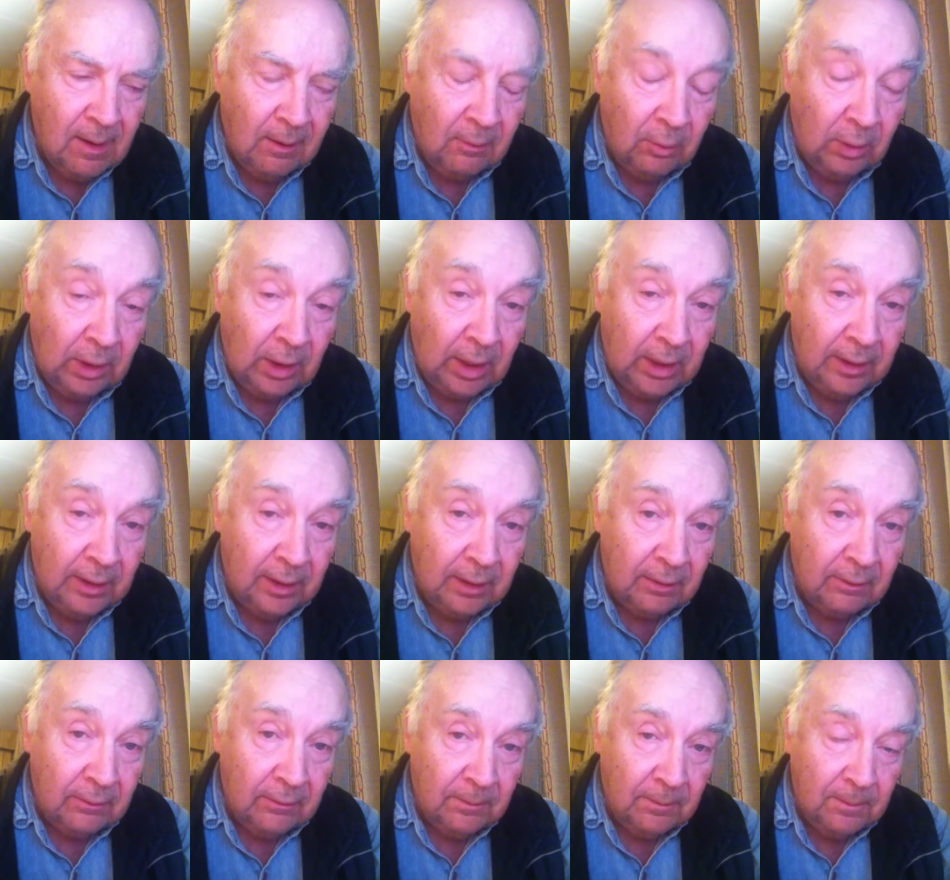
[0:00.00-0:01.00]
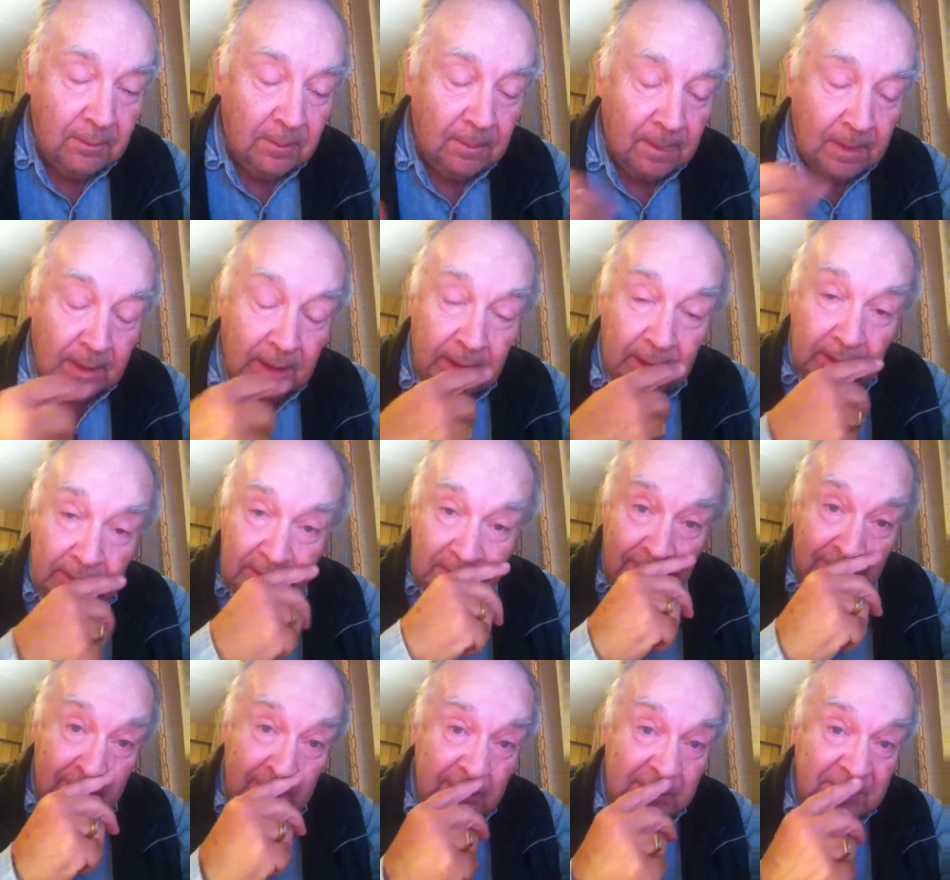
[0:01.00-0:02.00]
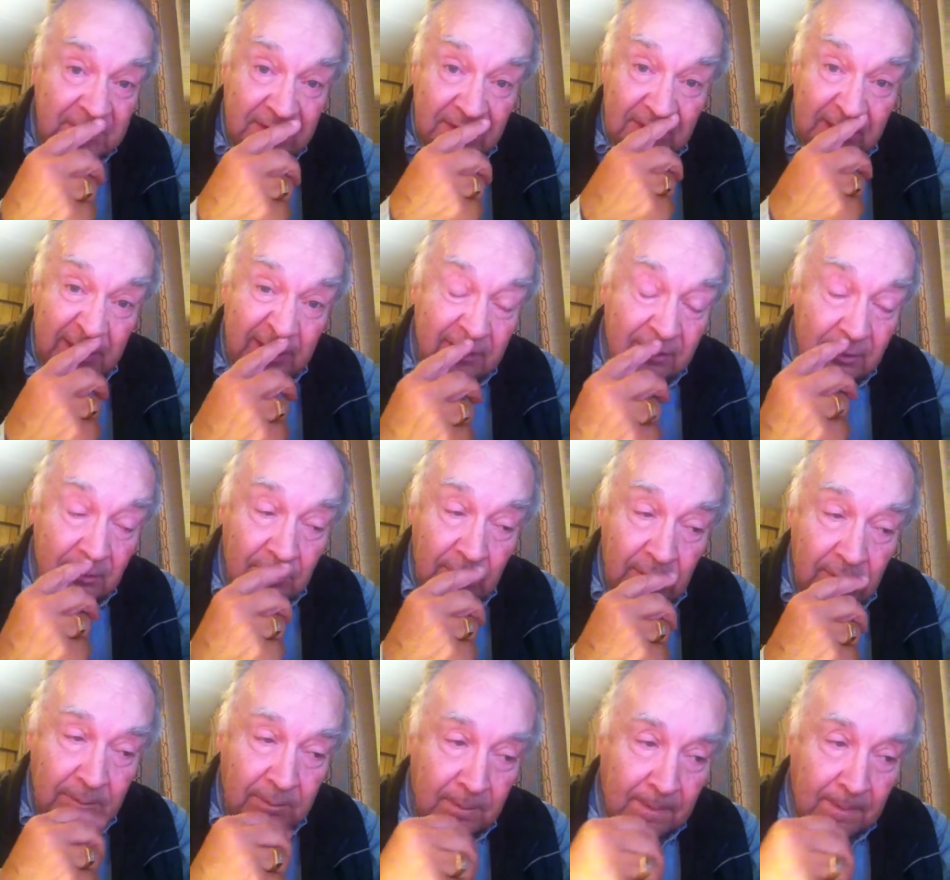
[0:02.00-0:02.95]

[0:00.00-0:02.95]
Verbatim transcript: Well, I have. I had somebody say that to me.